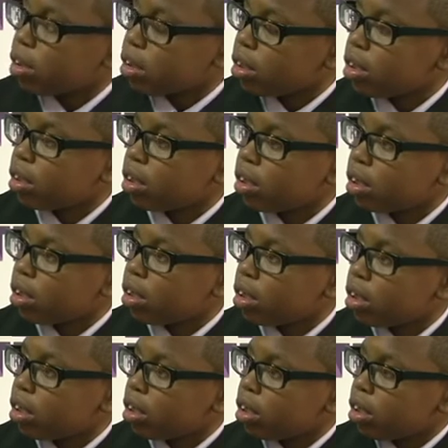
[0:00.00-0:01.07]

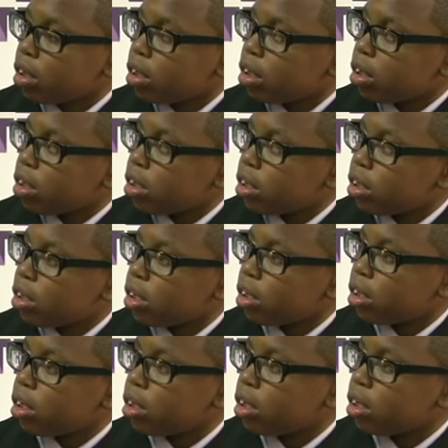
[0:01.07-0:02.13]

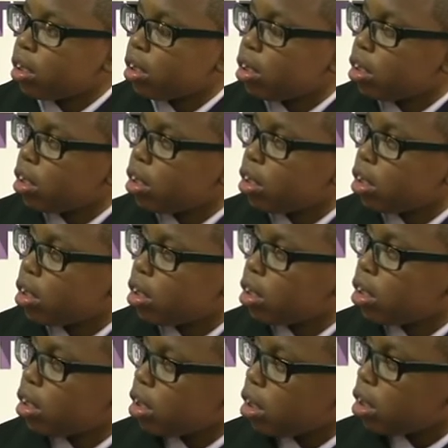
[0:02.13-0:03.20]

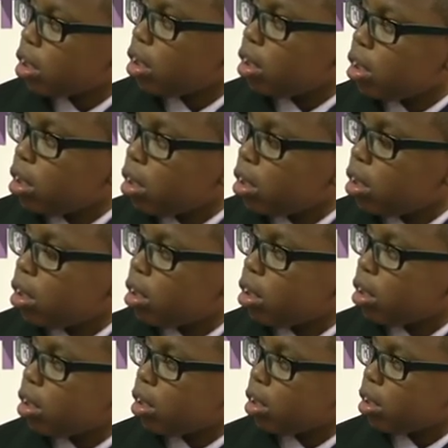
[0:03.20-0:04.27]

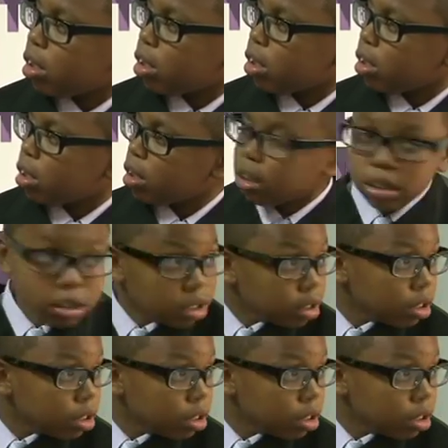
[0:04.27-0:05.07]
(not speaking)